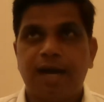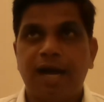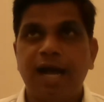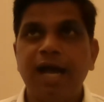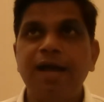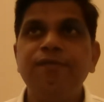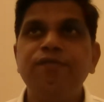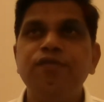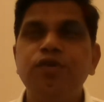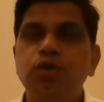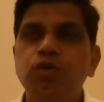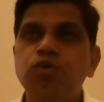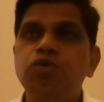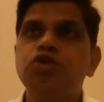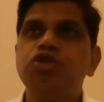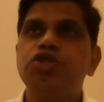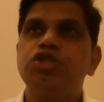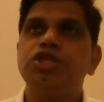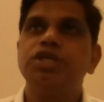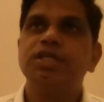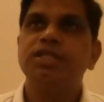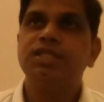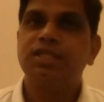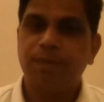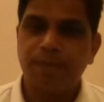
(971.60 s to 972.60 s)
I have
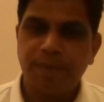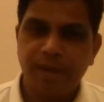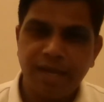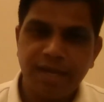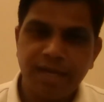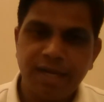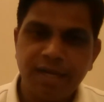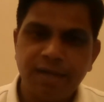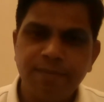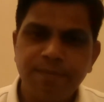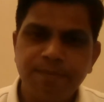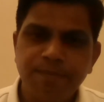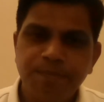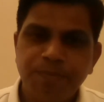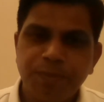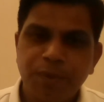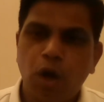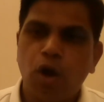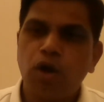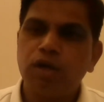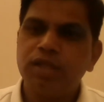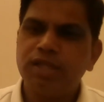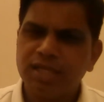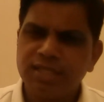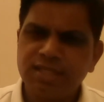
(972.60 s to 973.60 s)
used Sabina
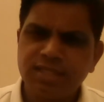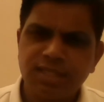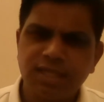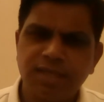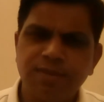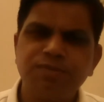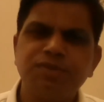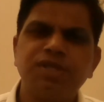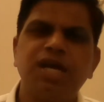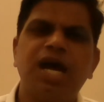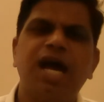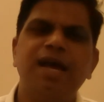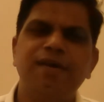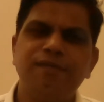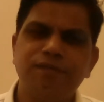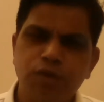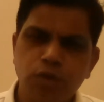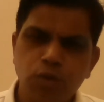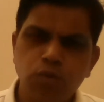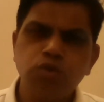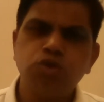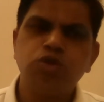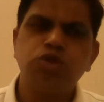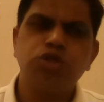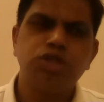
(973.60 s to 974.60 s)
on this terms. I have
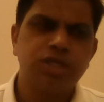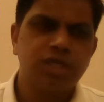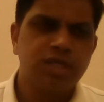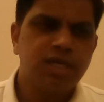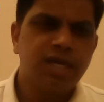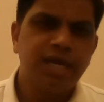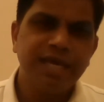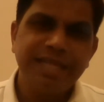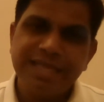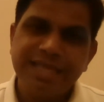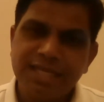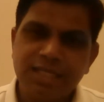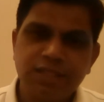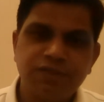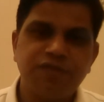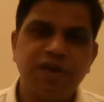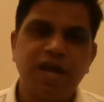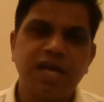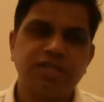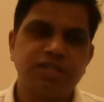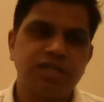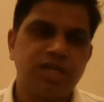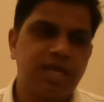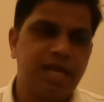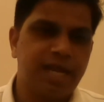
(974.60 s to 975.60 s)
used in this
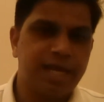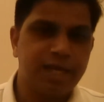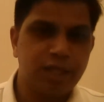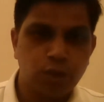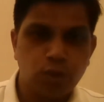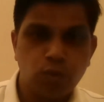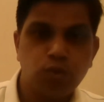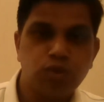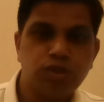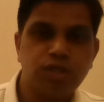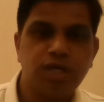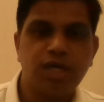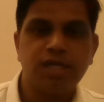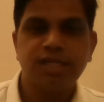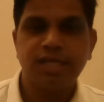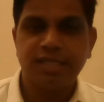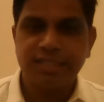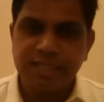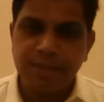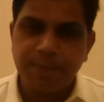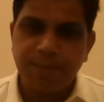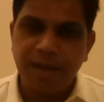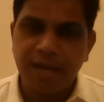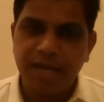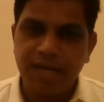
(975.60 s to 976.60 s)
fashion, like Tuja,
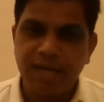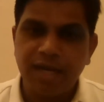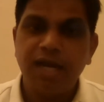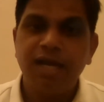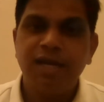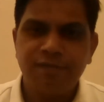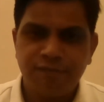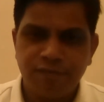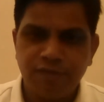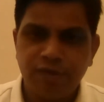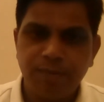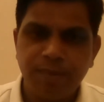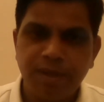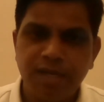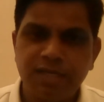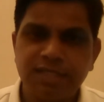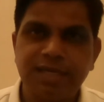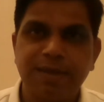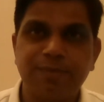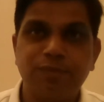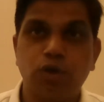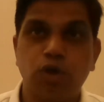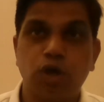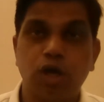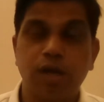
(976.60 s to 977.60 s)
then Sabina, in females
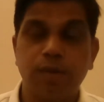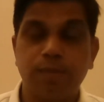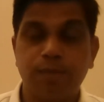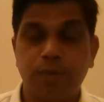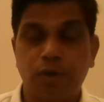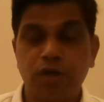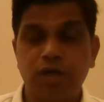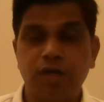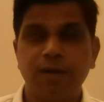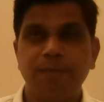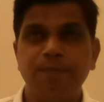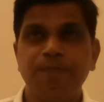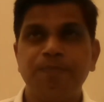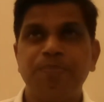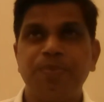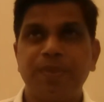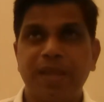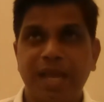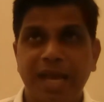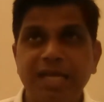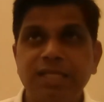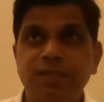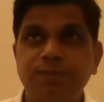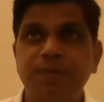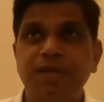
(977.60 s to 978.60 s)
I'm talking about,
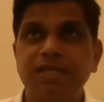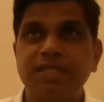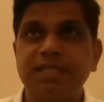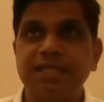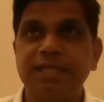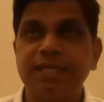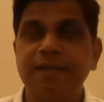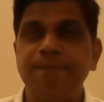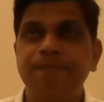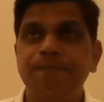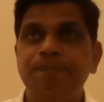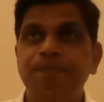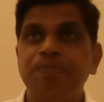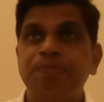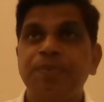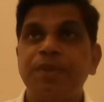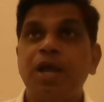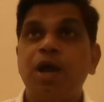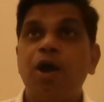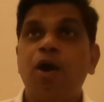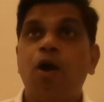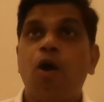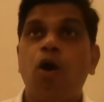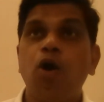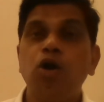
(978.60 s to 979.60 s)
especially.
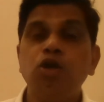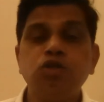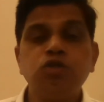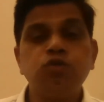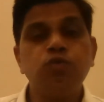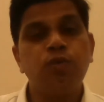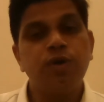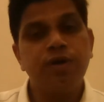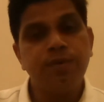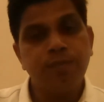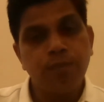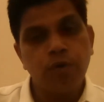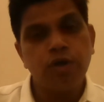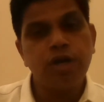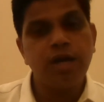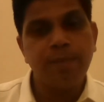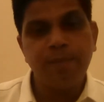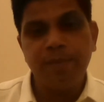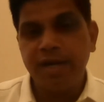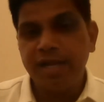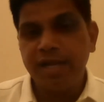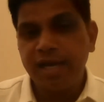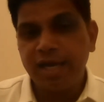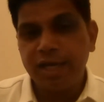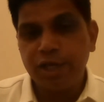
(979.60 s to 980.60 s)
Also, one more
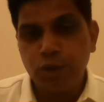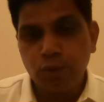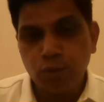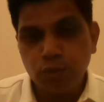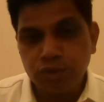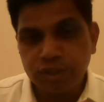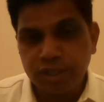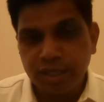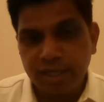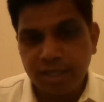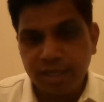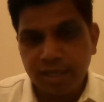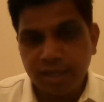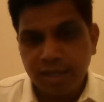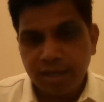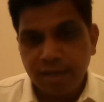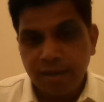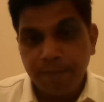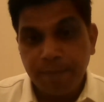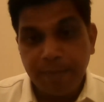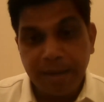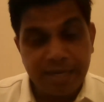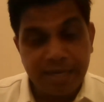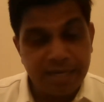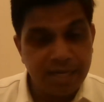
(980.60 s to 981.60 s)
remedy I use it
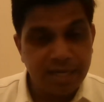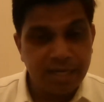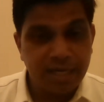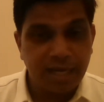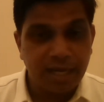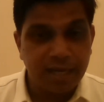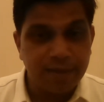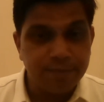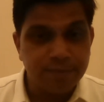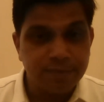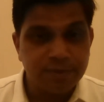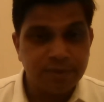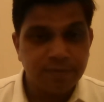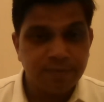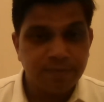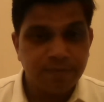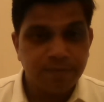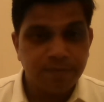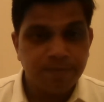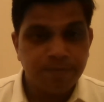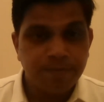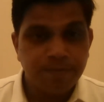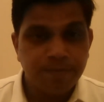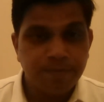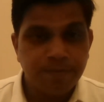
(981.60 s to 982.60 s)
many a times
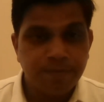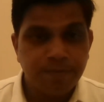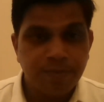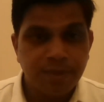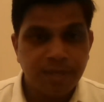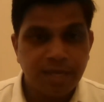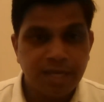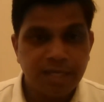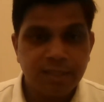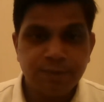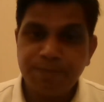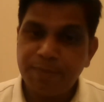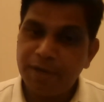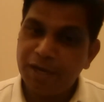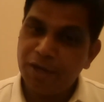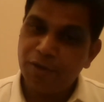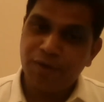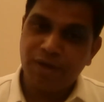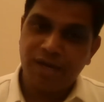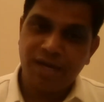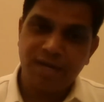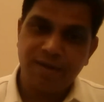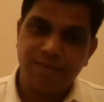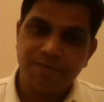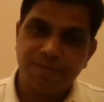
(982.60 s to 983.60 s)
is
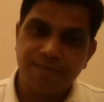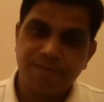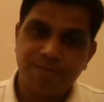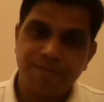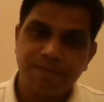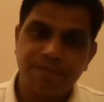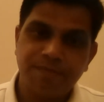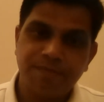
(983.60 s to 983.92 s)
Medorrhina.